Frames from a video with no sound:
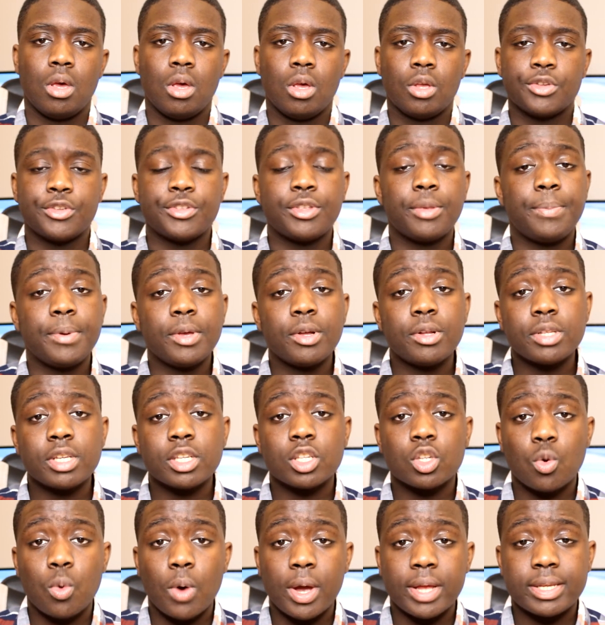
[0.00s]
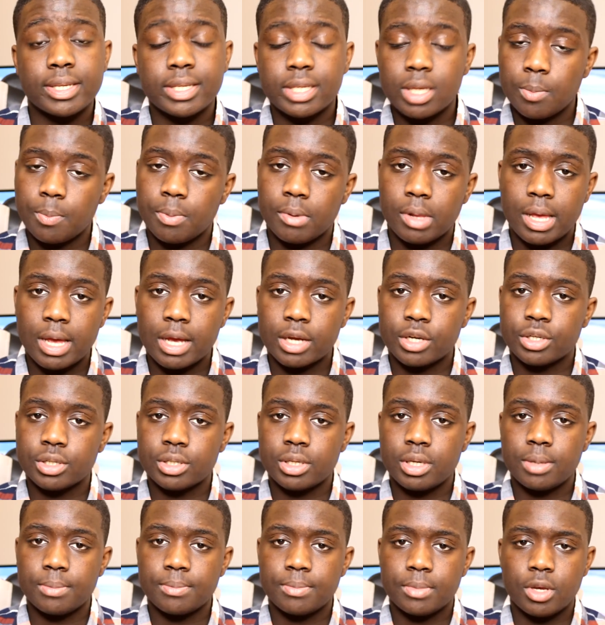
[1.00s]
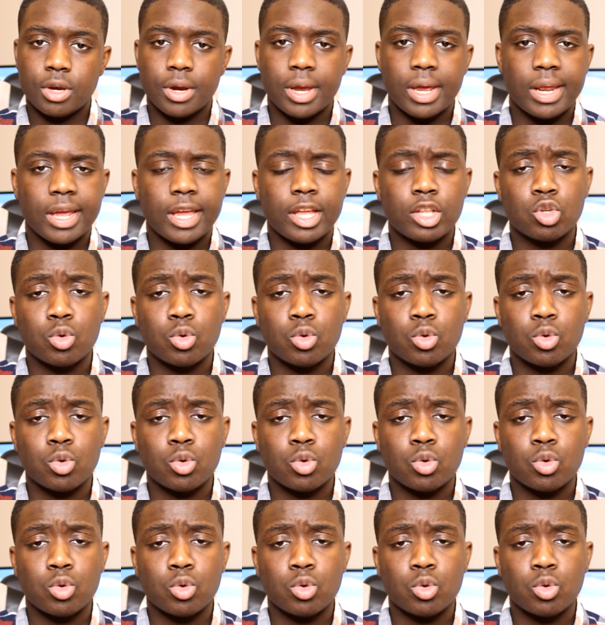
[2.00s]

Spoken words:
So the build is quite simple, actually. You're getting a